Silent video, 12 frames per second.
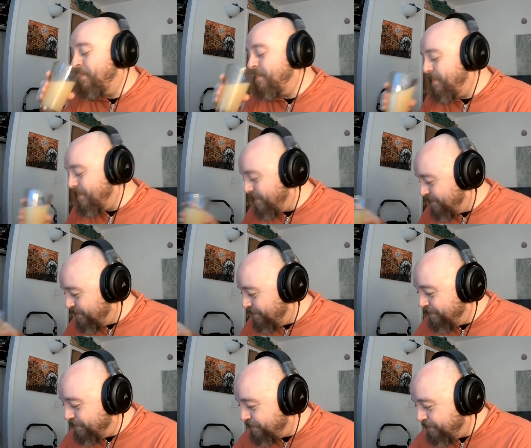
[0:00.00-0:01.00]

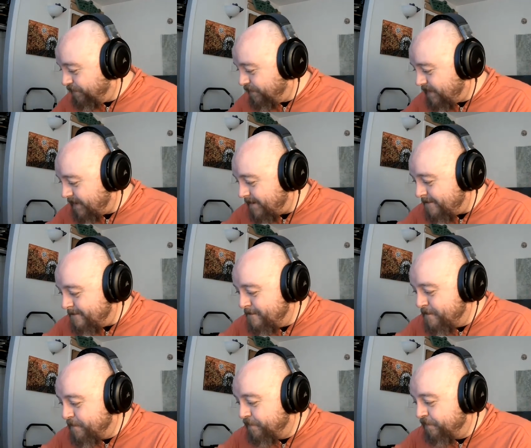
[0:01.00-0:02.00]

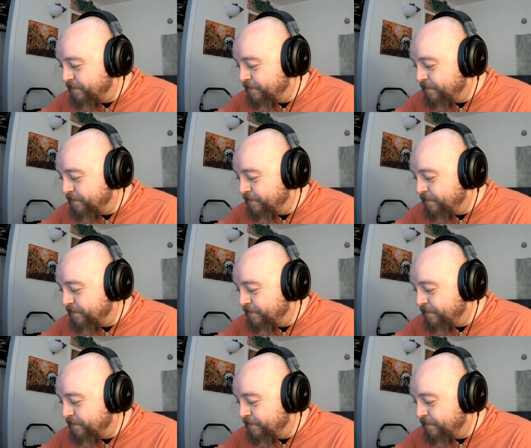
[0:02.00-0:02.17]
Nothing is said.